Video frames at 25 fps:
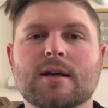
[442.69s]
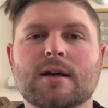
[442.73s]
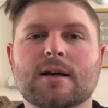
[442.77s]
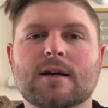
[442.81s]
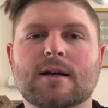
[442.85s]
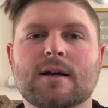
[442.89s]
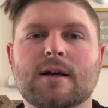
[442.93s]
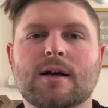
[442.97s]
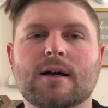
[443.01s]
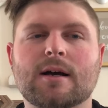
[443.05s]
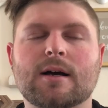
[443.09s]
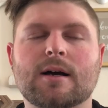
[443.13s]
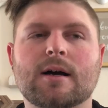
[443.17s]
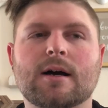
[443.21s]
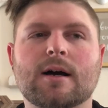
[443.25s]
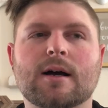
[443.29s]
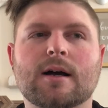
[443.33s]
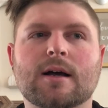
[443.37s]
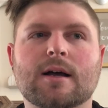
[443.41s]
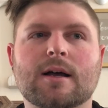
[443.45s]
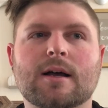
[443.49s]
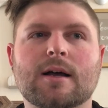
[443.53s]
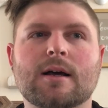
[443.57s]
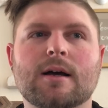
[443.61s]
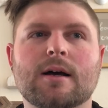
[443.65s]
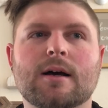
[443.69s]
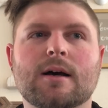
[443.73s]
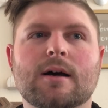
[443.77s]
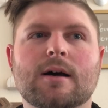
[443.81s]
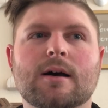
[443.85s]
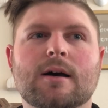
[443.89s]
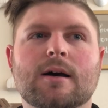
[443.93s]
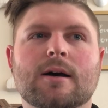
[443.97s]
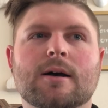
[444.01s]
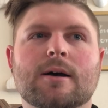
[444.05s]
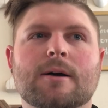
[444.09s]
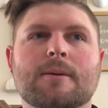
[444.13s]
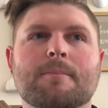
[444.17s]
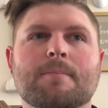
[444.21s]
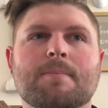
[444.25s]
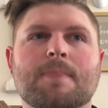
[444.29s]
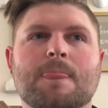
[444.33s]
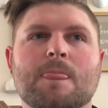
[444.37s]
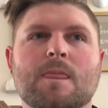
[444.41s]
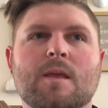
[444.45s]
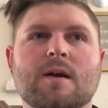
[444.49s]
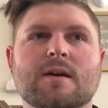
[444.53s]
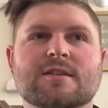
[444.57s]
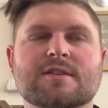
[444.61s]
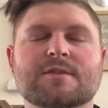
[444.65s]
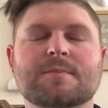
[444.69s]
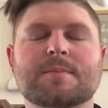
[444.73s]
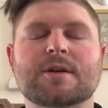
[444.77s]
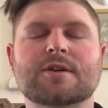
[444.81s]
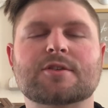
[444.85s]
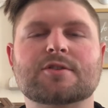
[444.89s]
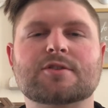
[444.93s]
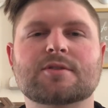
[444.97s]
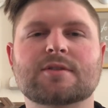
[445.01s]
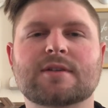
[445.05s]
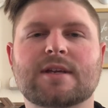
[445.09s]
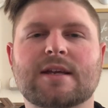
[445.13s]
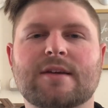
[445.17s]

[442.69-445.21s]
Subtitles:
a spiritual